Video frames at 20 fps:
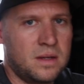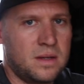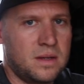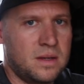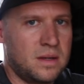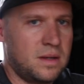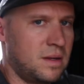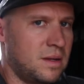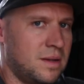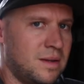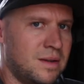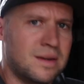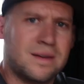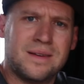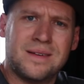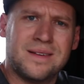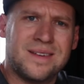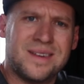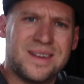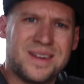Sorry.
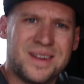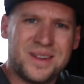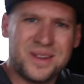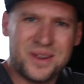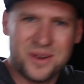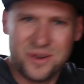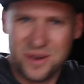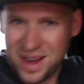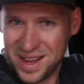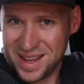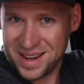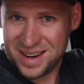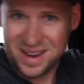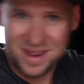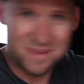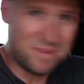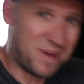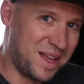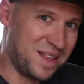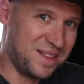You all right?
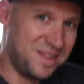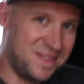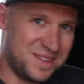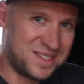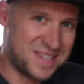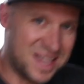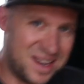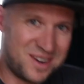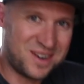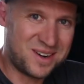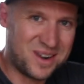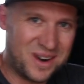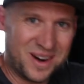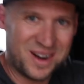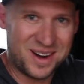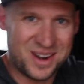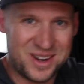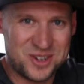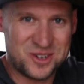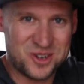Am I centered or
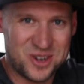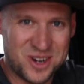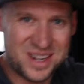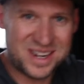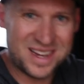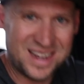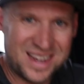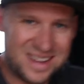are you drunk?